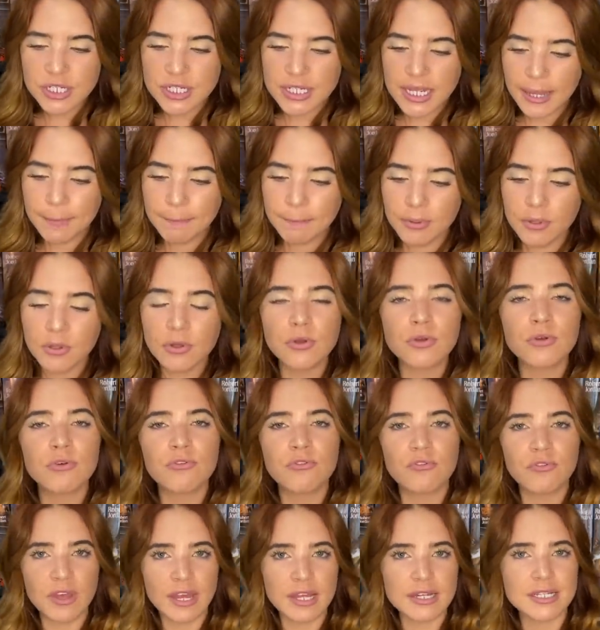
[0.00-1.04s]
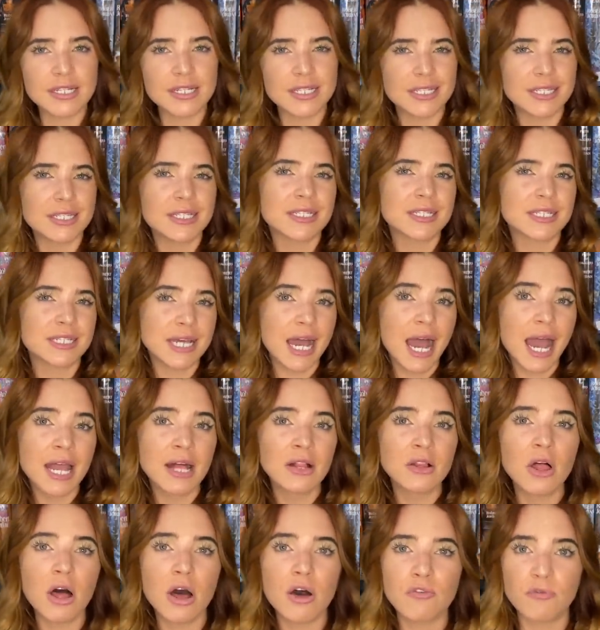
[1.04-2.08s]
typical fantasy
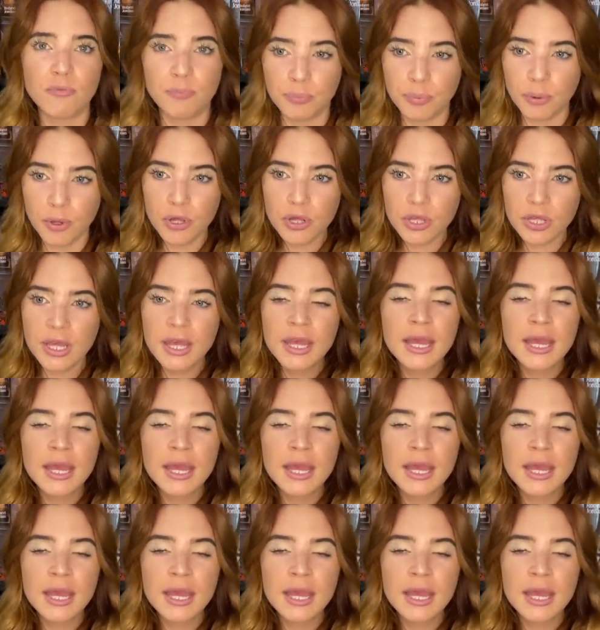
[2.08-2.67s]
style of book